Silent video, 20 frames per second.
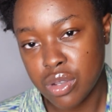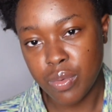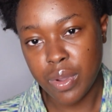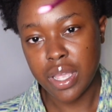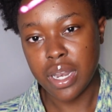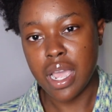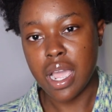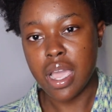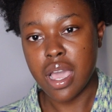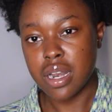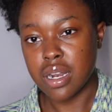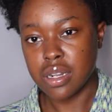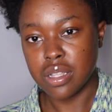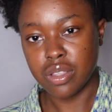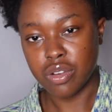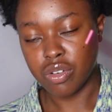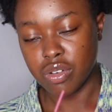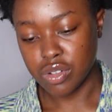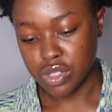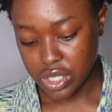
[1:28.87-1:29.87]
went and I got
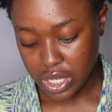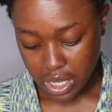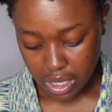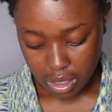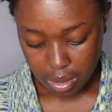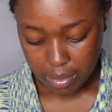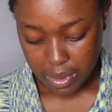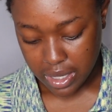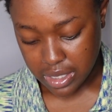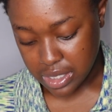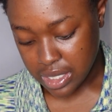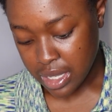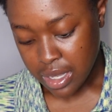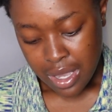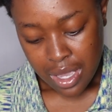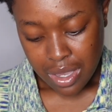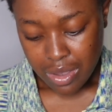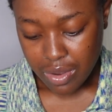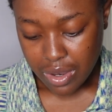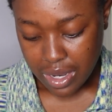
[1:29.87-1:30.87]
another crochet hook because
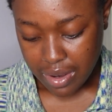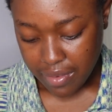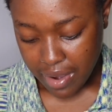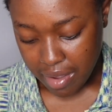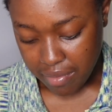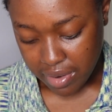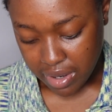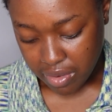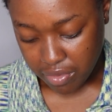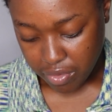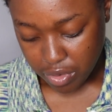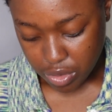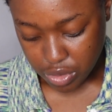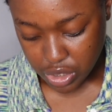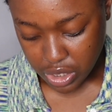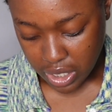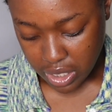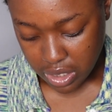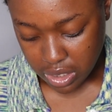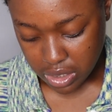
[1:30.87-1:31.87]
you can never have enough
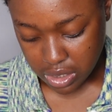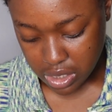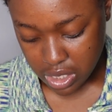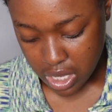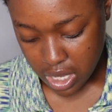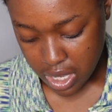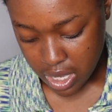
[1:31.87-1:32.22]
crochet hooks.